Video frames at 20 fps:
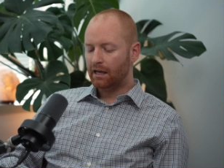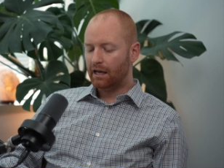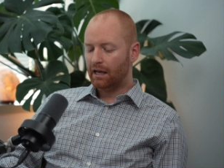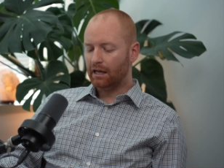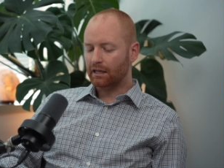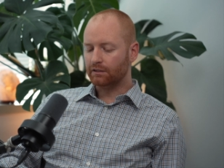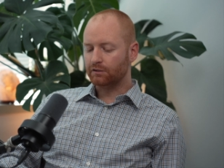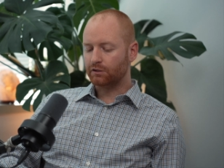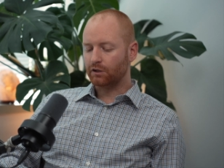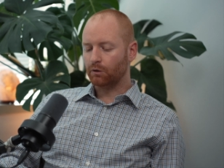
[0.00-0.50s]

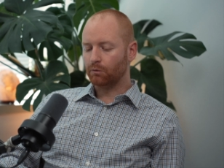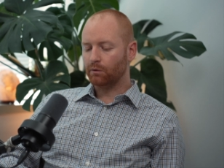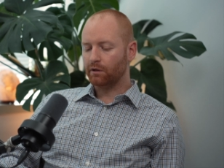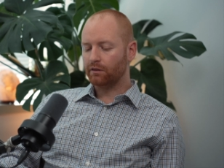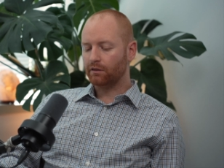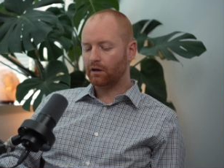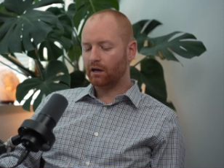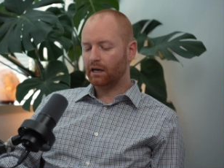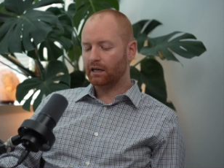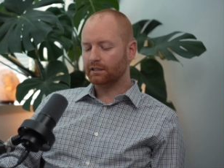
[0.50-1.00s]
And so we
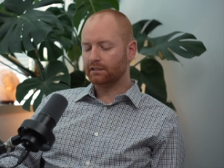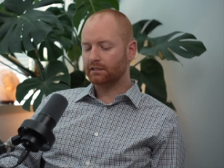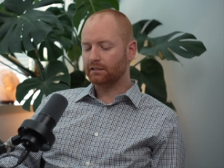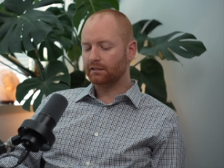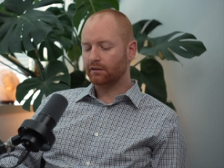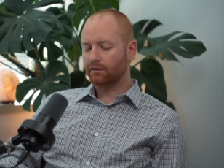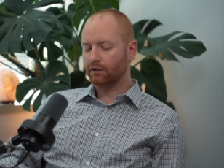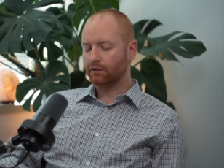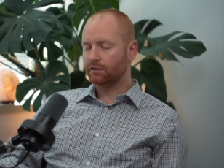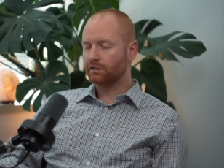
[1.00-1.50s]
thought
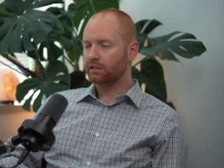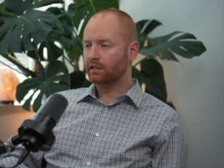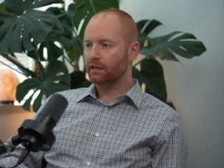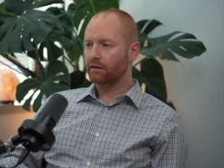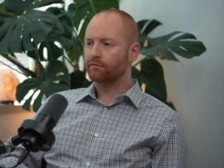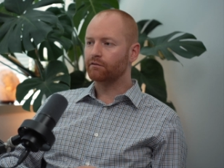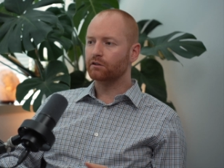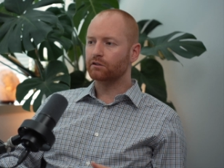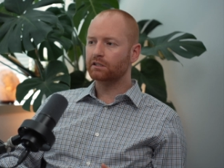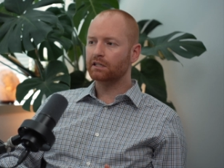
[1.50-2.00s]

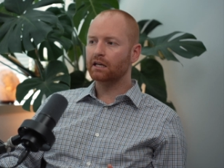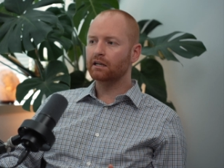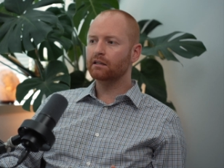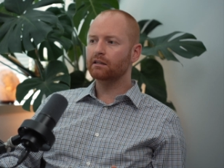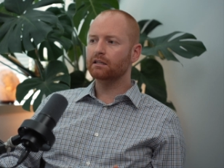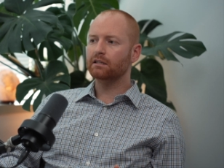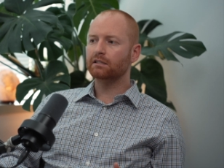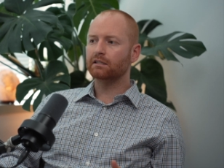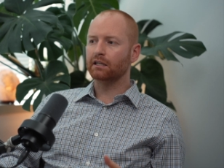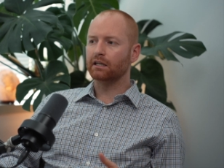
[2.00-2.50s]
if there's 10 of
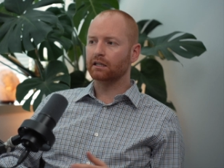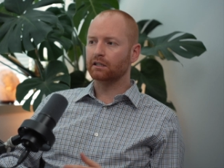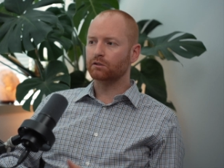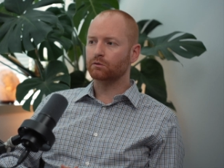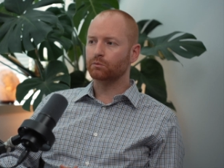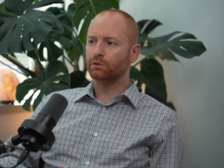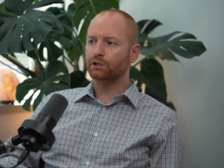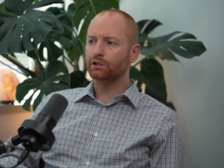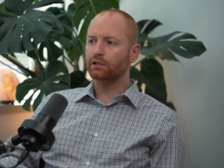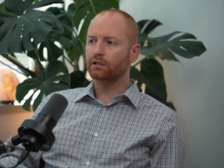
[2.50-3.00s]
these things,
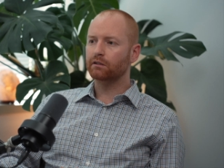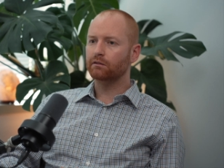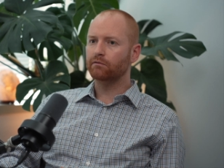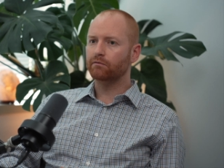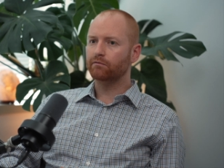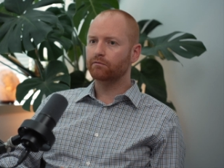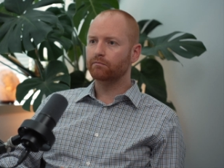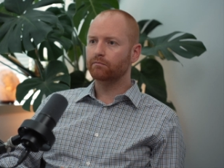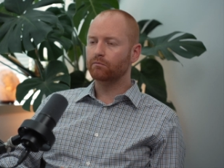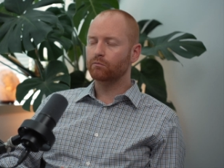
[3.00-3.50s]
we should
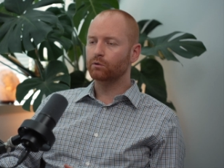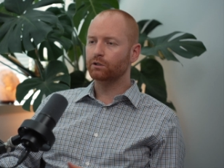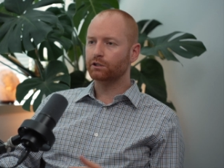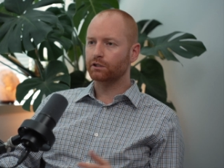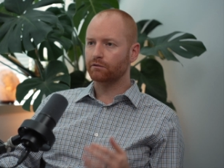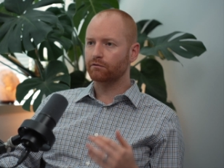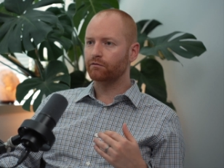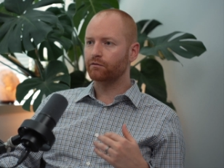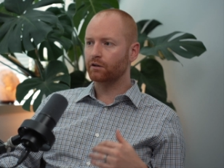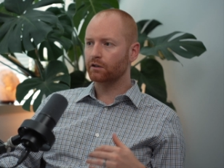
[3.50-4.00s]

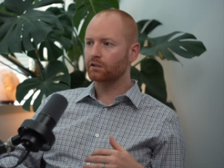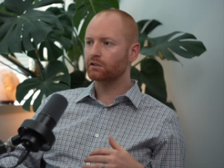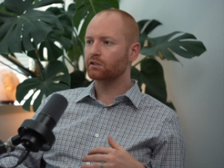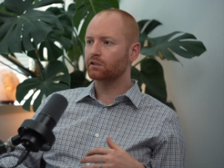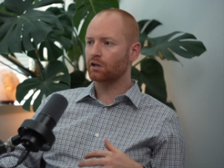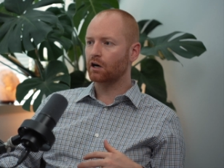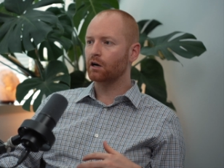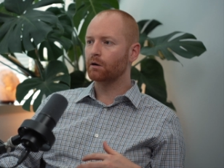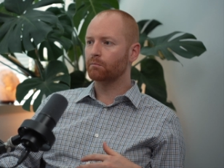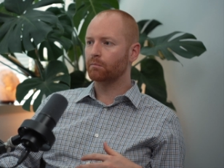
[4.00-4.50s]
first
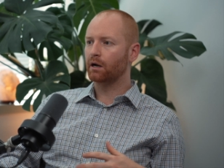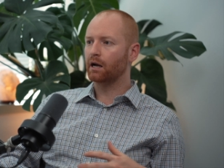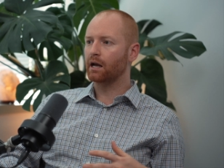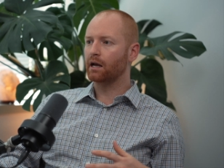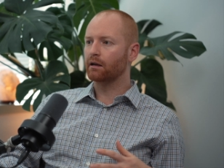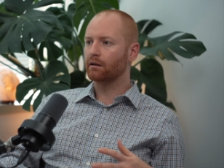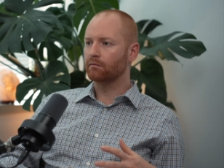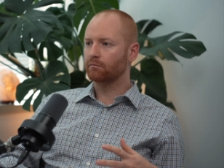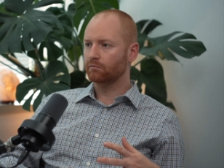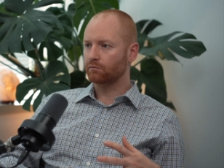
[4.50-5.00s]
start
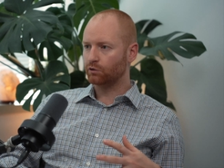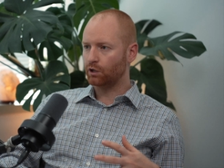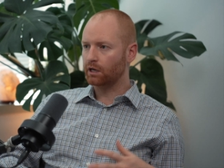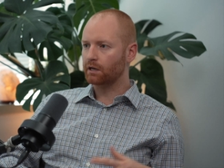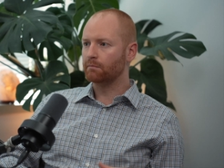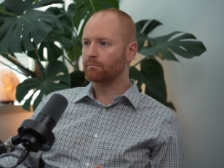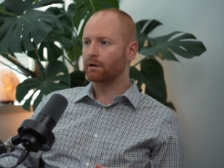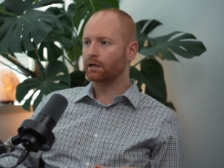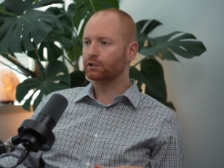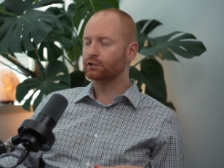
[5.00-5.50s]
by trying
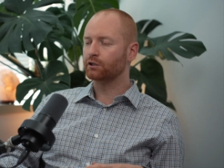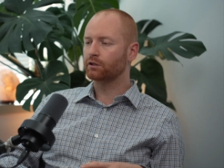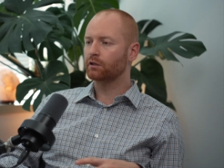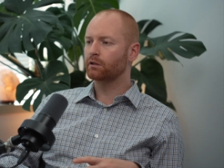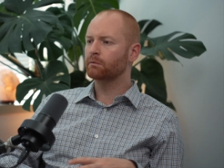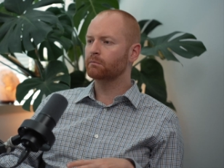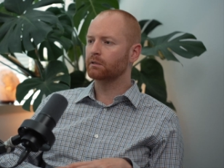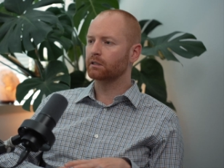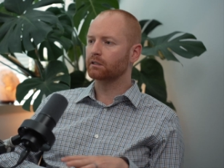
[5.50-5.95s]
to measure them